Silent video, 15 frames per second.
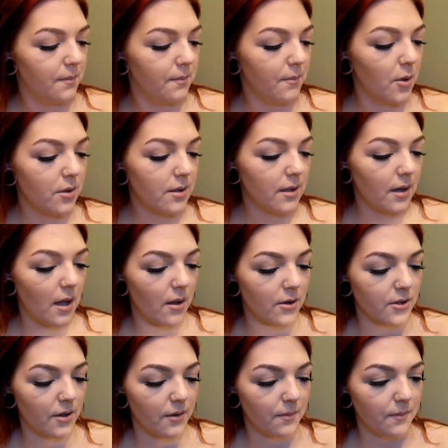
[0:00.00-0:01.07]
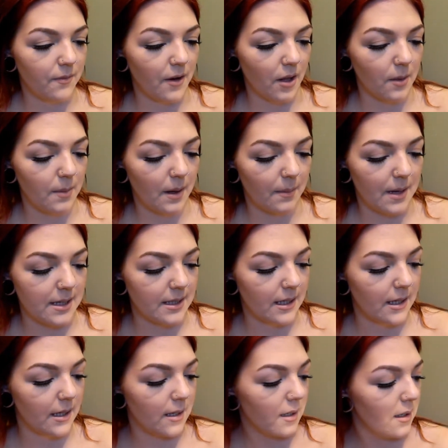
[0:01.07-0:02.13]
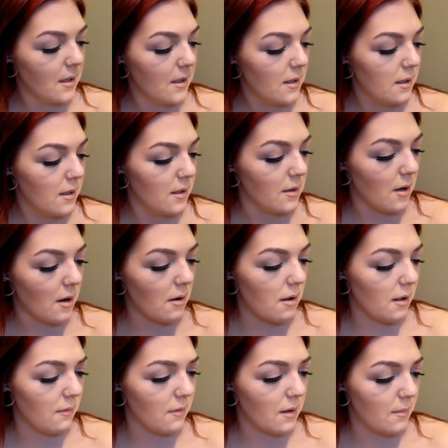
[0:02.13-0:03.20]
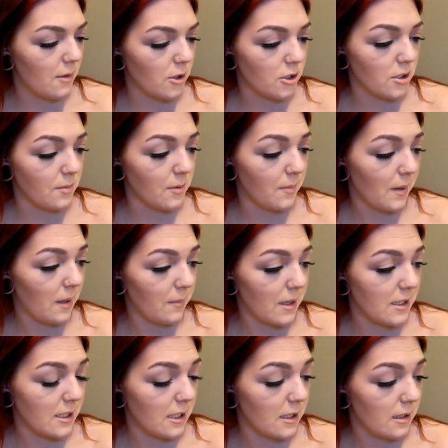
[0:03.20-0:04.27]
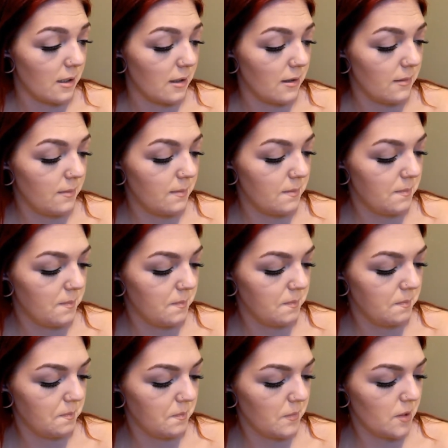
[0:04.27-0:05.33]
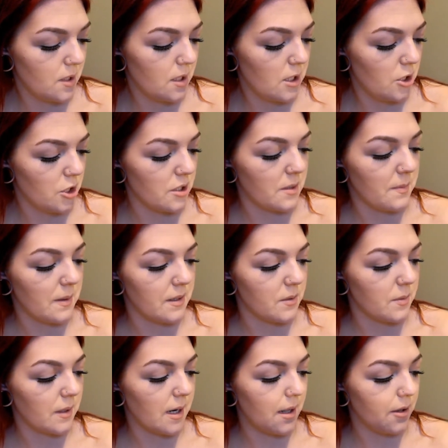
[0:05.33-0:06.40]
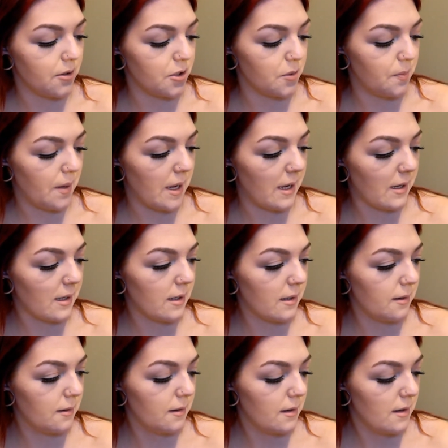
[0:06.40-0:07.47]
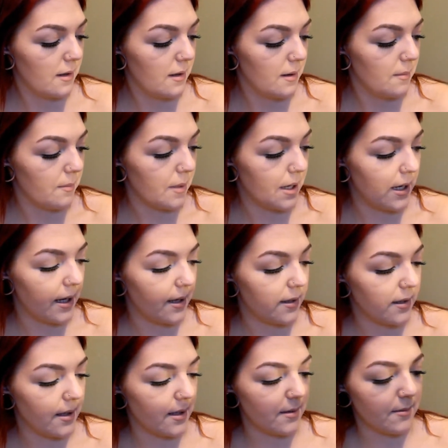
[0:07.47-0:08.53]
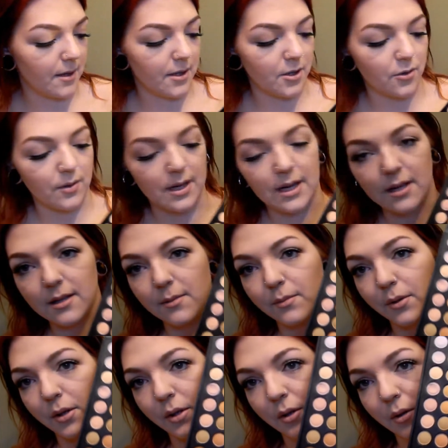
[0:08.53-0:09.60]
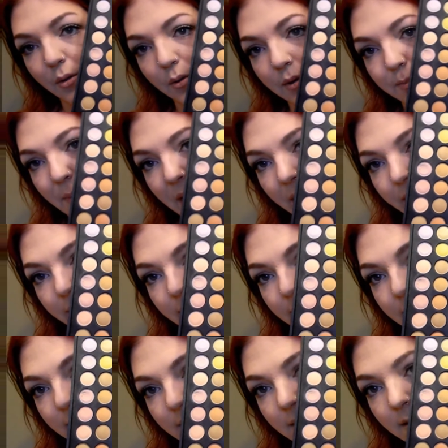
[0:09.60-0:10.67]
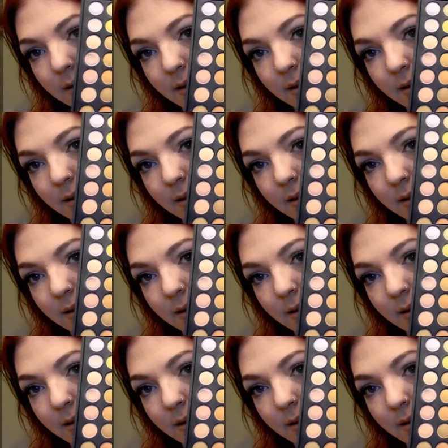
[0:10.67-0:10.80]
Most of the colors are fairly pigmented. Not all of them are super pigmented. Just depends what colors you pick. But it's got some nice greens and blues, pinks.